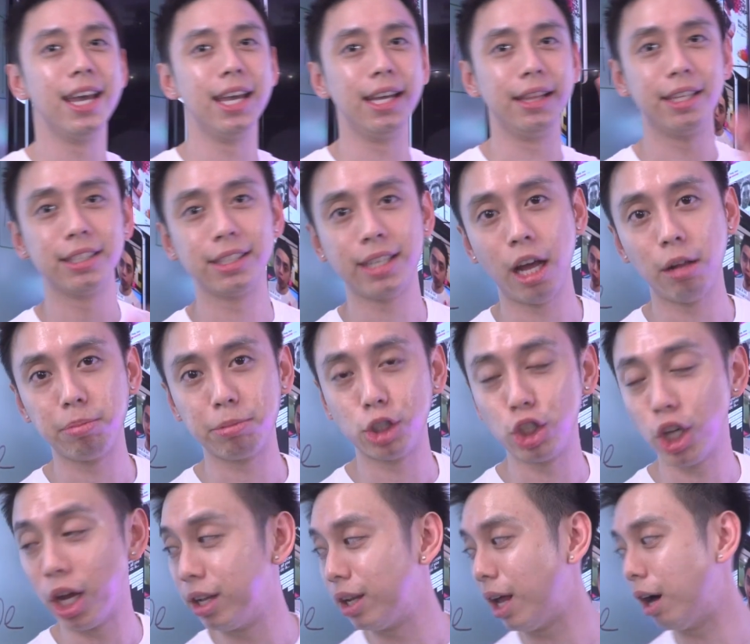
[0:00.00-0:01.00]
It does help the
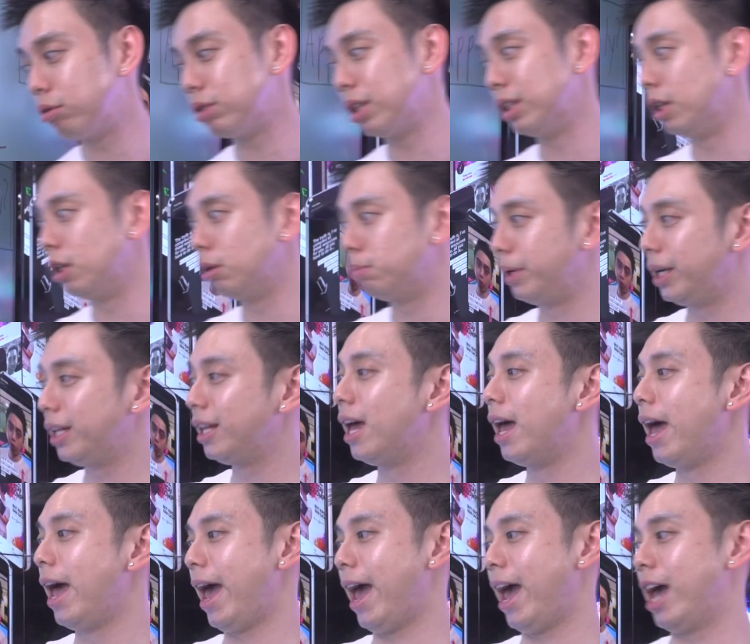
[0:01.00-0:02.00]
channel out a little
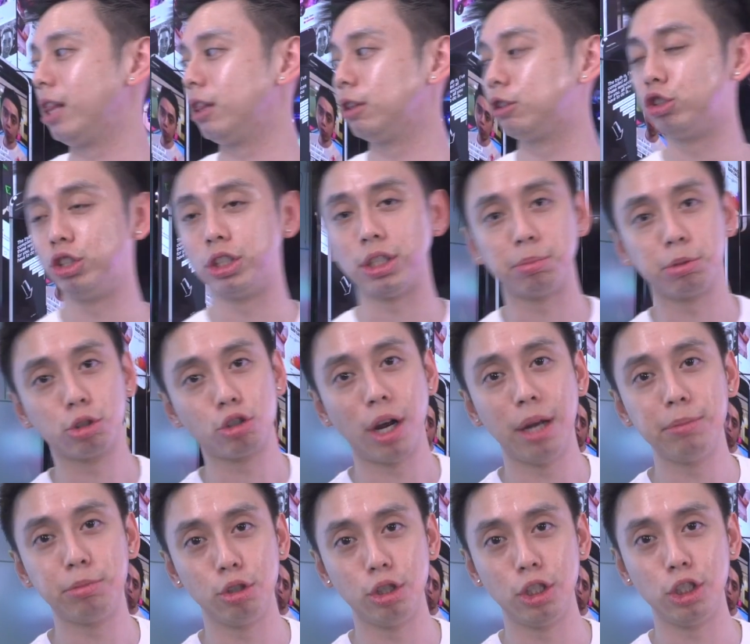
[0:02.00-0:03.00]
bit. And to
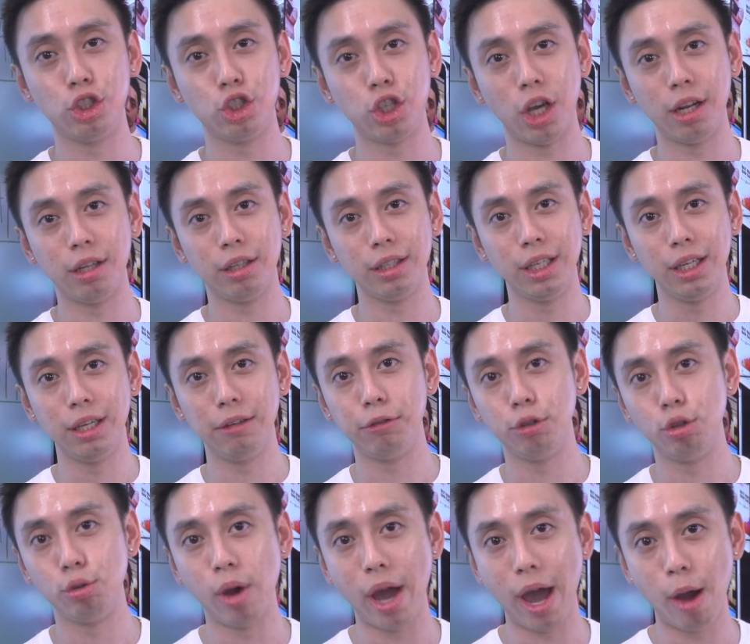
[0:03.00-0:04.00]
subscribe to this channel
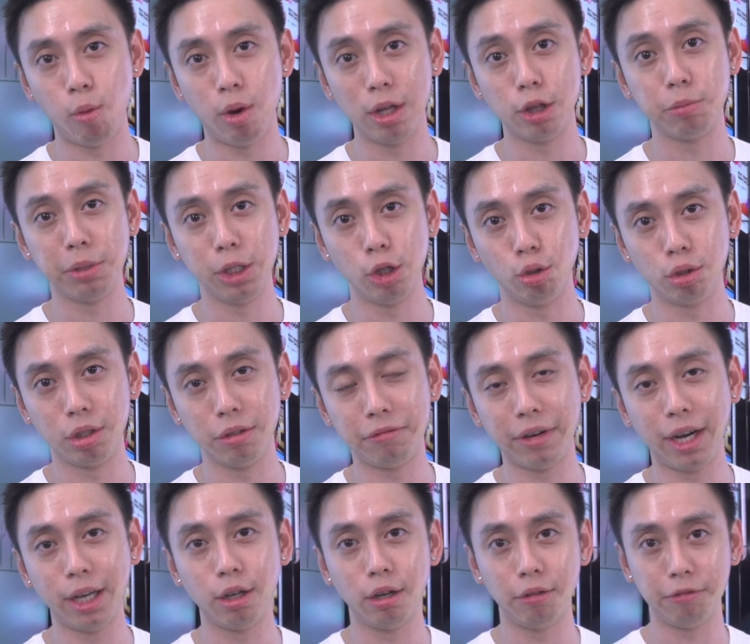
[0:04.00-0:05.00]
if you want to be
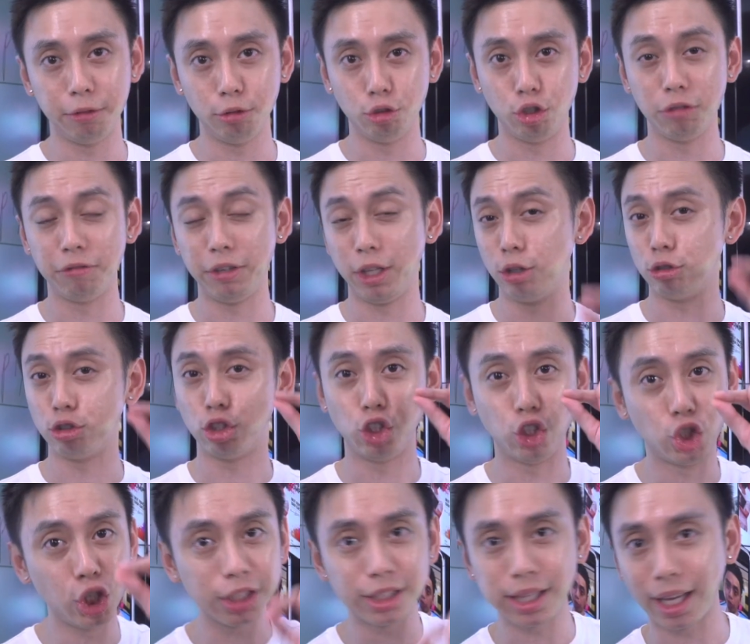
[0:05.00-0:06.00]
notified of future
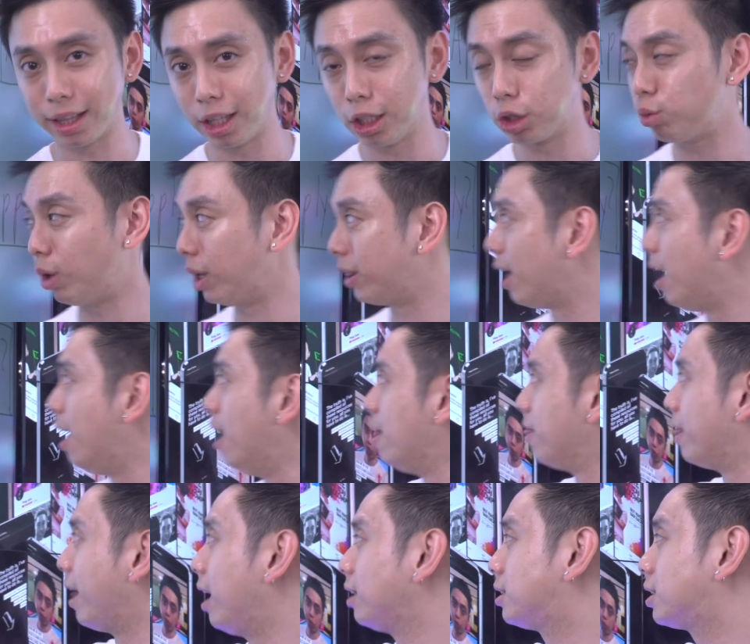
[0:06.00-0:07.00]
videos just like this one.
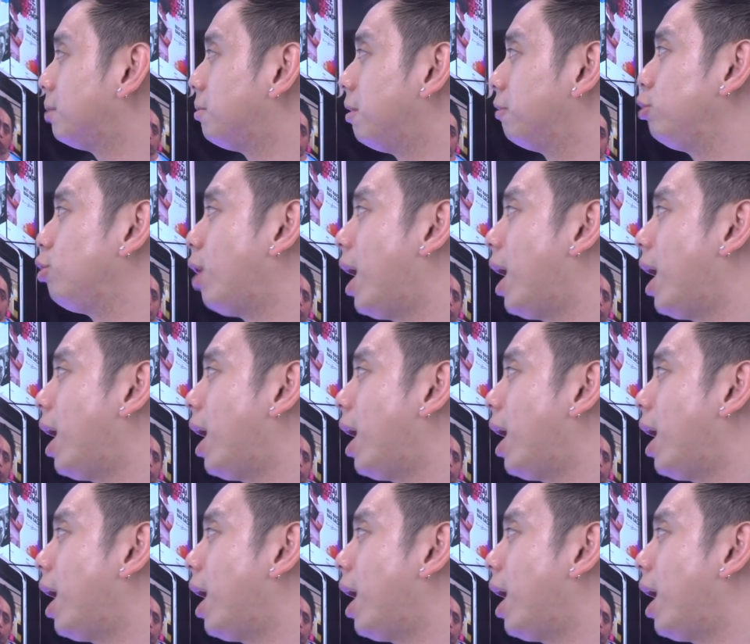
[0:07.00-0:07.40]
Now, some of you